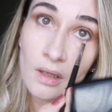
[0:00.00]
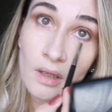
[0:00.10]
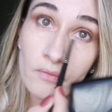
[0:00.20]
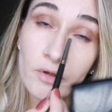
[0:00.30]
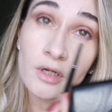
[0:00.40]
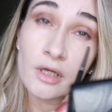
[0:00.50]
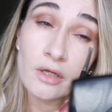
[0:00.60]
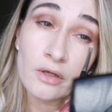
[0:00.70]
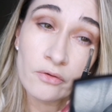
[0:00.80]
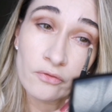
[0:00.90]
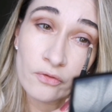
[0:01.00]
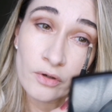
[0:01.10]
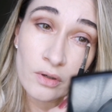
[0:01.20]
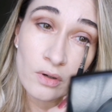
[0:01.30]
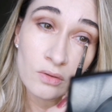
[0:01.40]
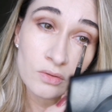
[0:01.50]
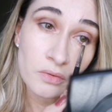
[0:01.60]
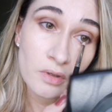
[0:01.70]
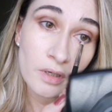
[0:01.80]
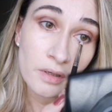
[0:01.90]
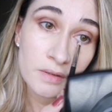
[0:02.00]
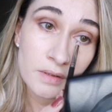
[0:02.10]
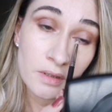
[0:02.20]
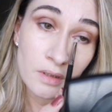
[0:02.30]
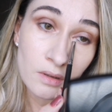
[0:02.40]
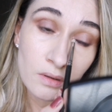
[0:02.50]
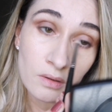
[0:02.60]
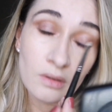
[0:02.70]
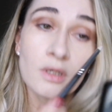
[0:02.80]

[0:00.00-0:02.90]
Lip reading: even if contour clear stilo